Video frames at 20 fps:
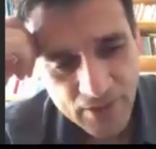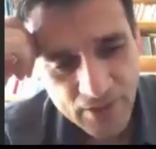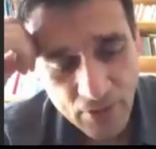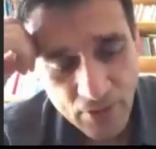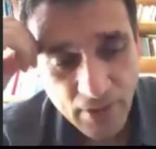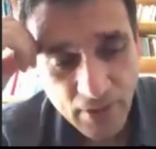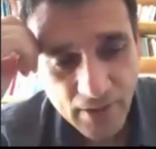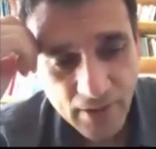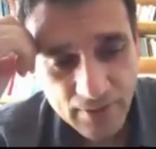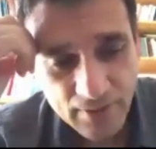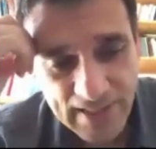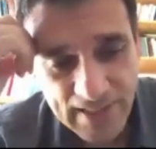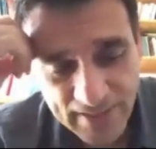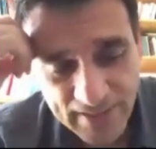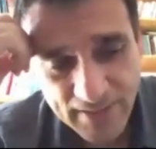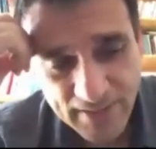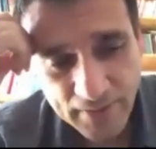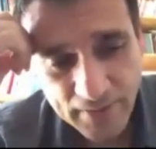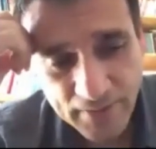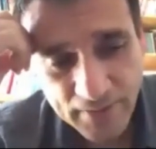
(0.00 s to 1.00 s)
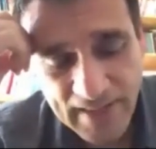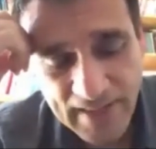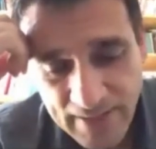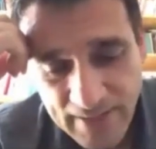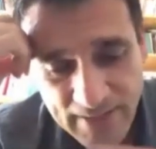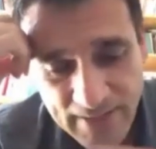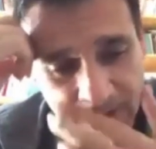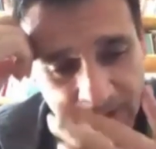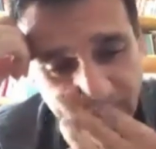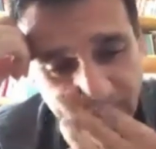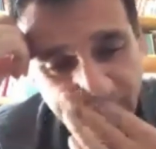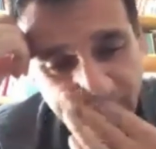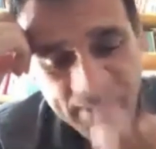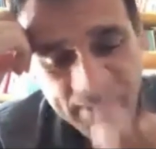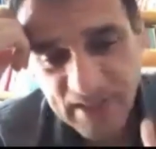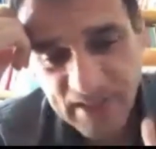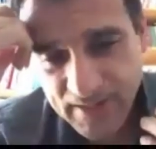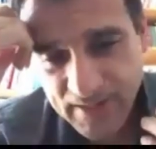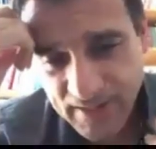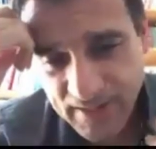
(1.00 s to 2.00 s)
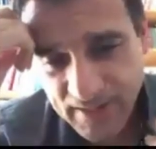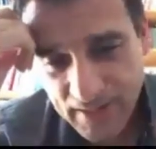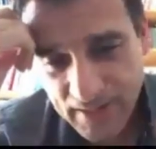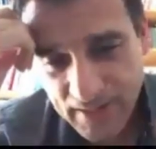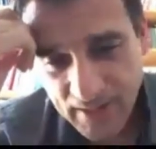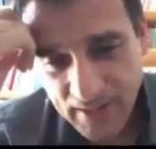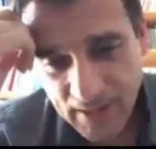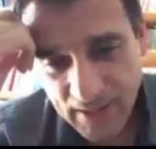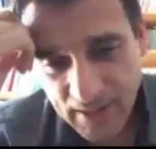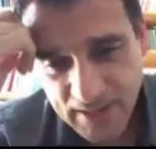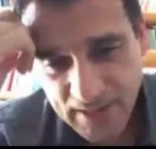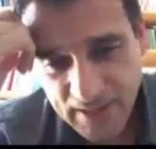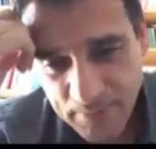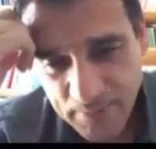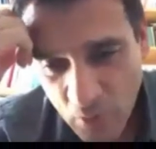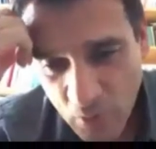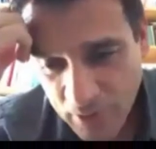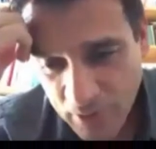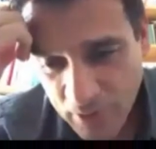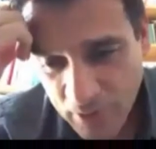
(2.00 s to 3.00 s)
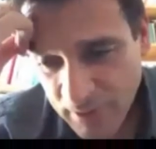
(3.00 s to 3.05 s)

So, yes, the dance at time is